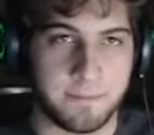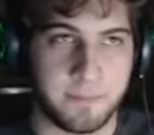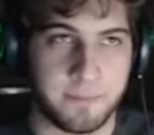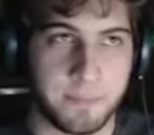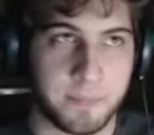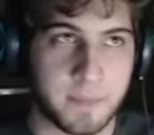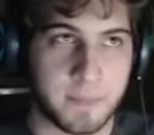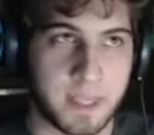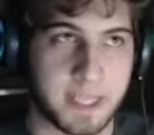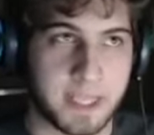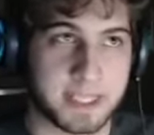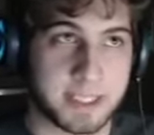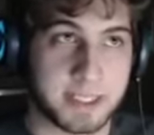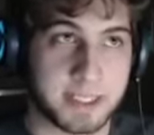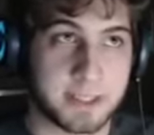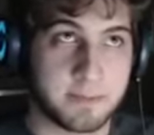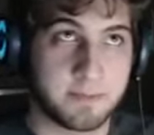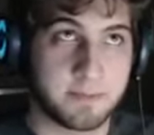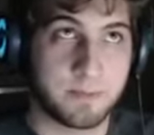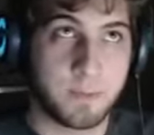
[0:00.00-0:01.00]
it's
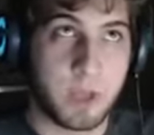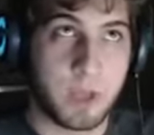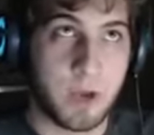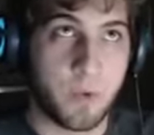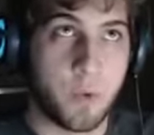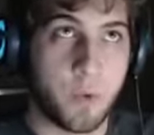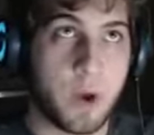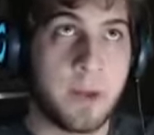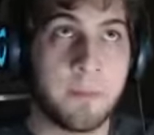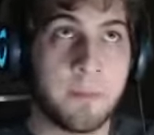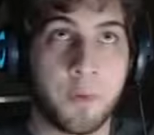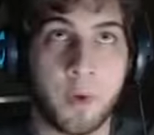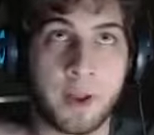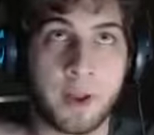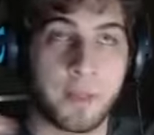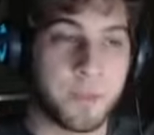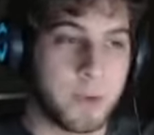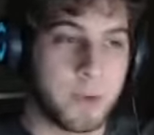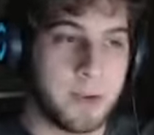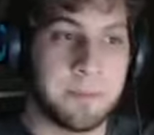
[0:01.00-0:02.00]

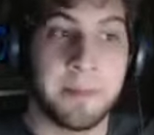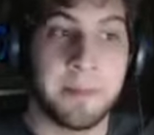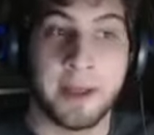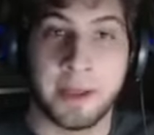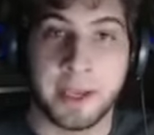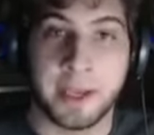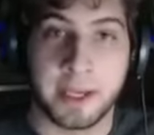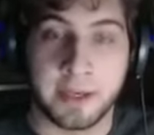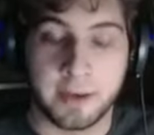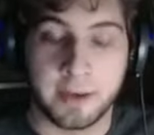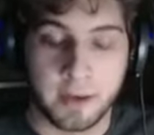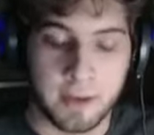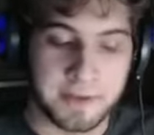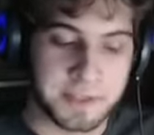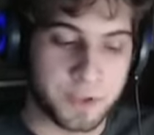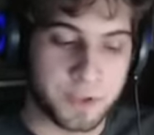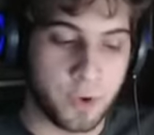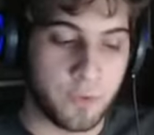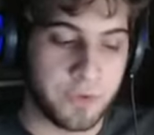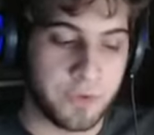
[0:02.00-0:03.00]
1.3 million on the
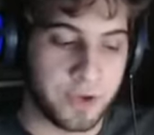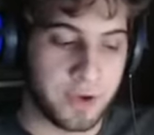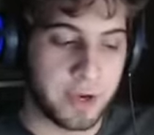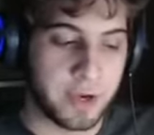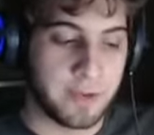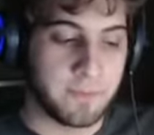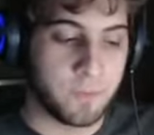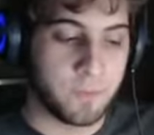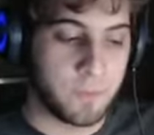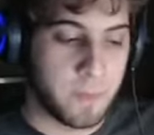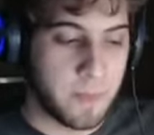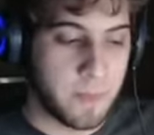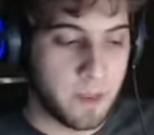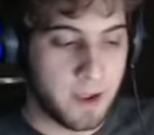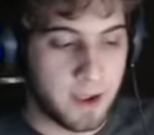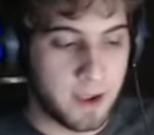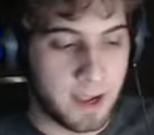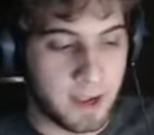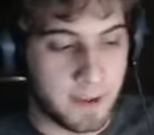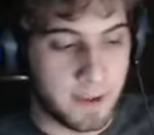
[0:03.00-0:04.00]
Scoville unit. Yeah, and
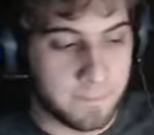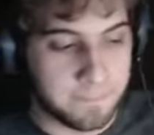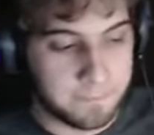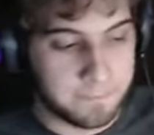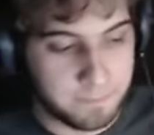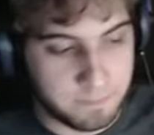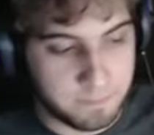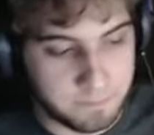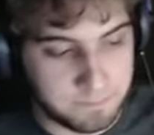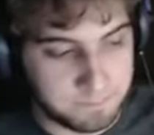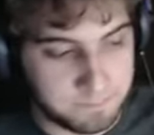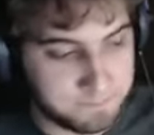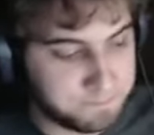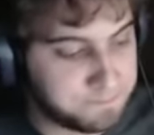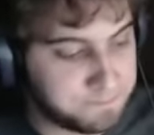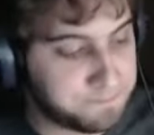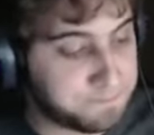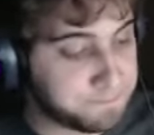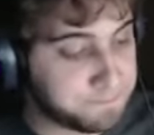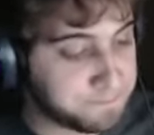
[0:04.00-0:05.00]
it's got like a
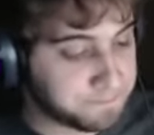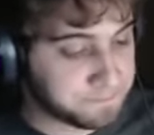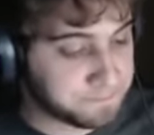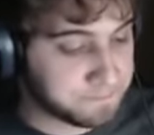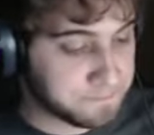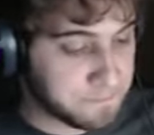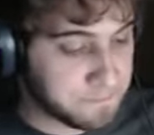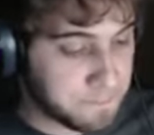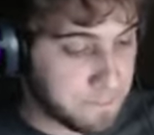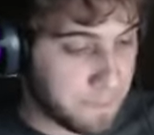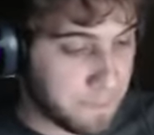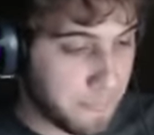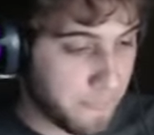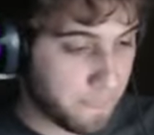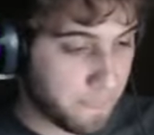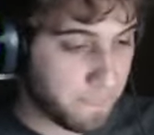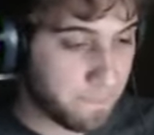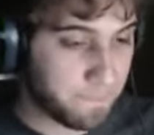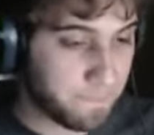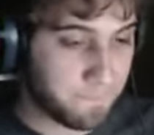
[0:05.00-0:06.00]
$5
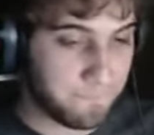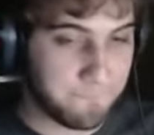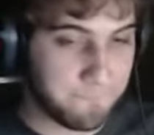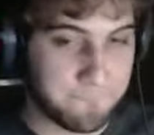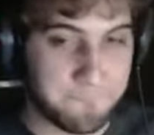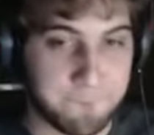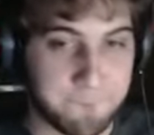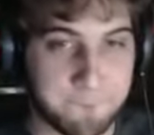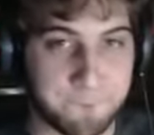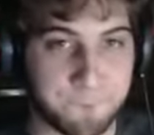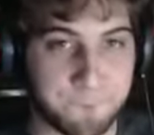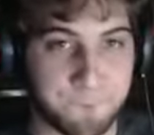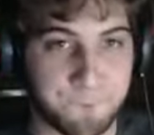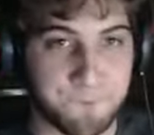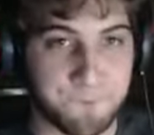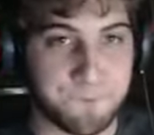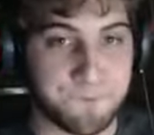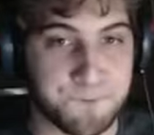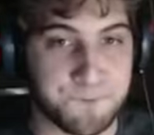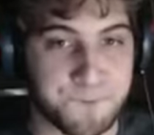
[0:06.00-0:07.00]
per chip unit
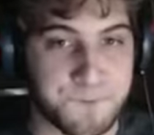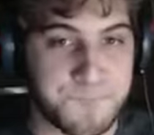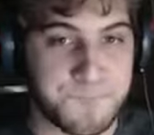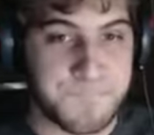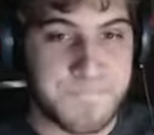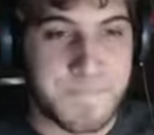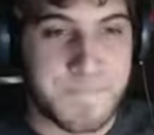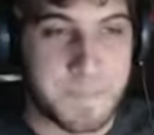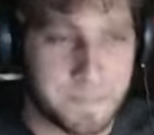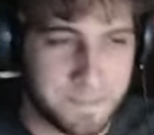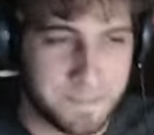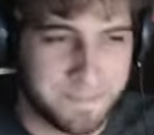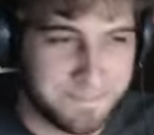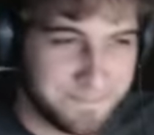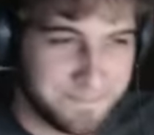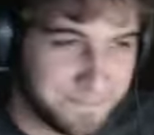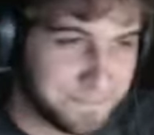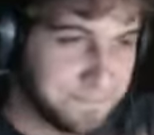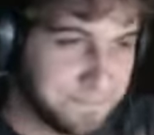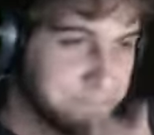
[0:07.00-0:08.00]
on the
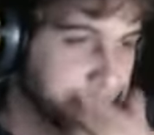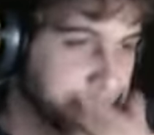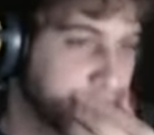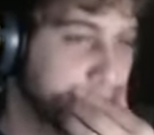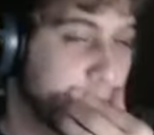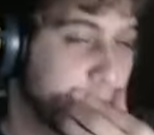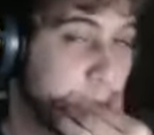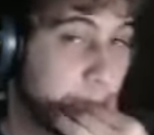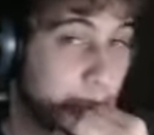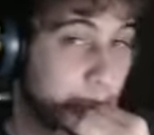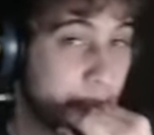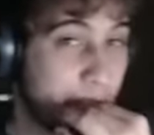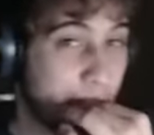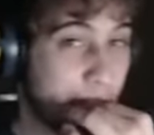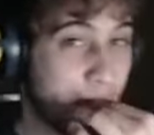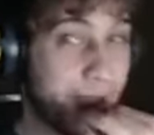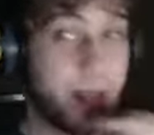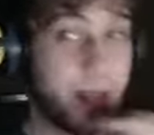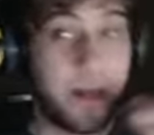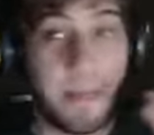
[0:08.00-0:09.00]
pay scale.
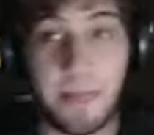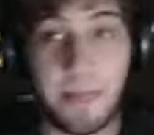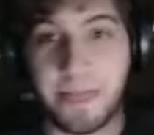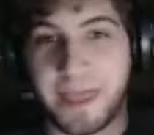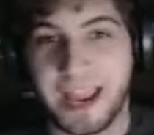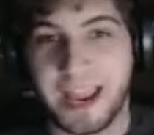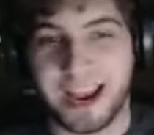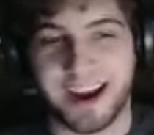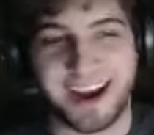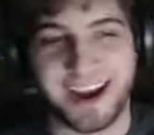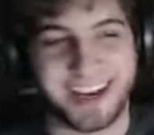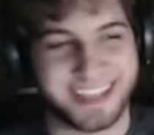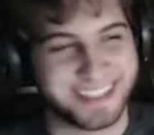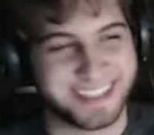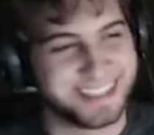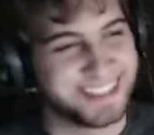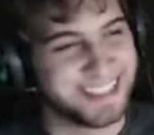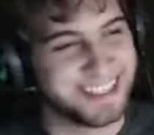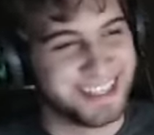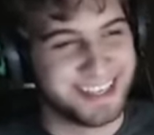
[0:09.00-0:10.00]
Which I
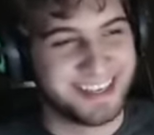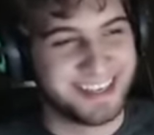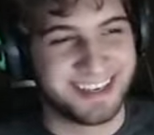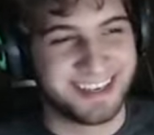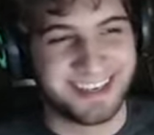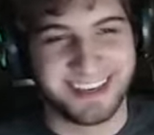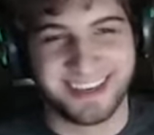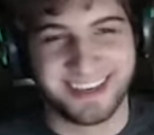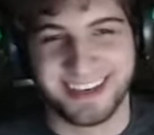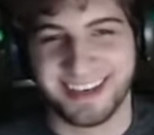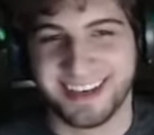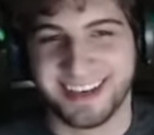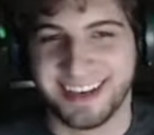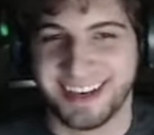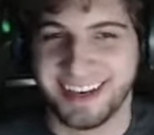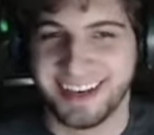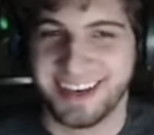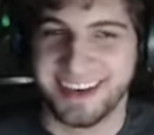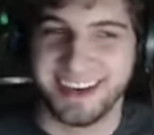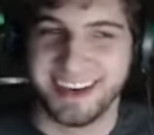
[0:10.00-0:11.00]
think is
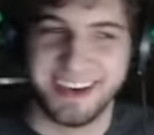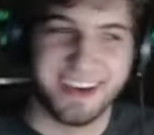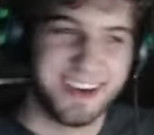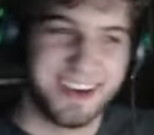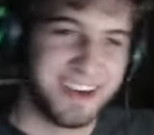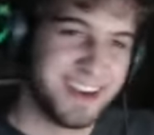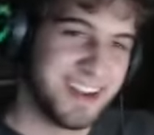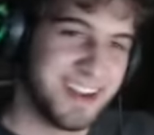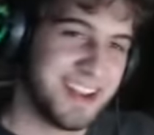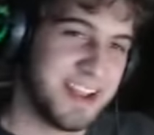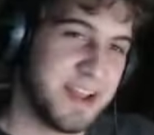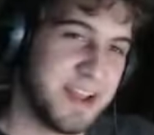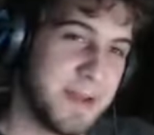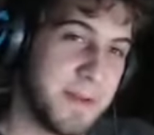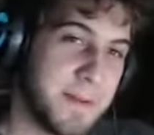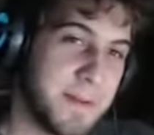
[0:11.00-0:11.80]
probably the